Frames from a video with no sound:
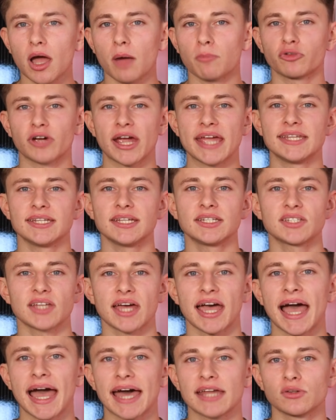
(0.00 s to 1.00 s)
upgraded
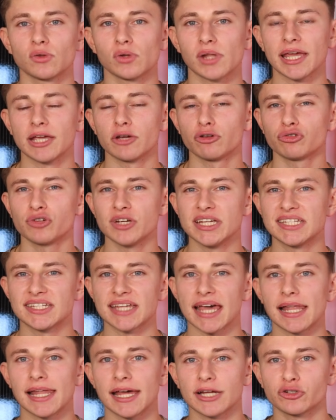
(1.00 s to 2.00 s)
to handle
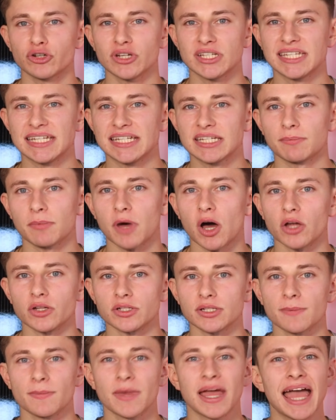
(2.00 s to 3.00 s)
increased electricity demand,